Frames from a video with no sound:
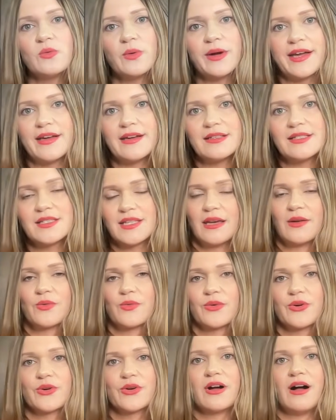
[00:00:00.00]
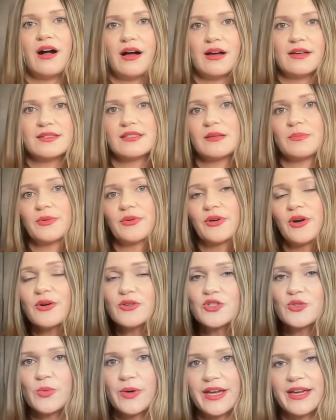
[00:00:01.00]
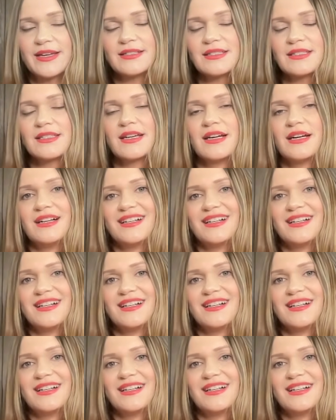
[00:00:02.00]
ways and root cause approach ways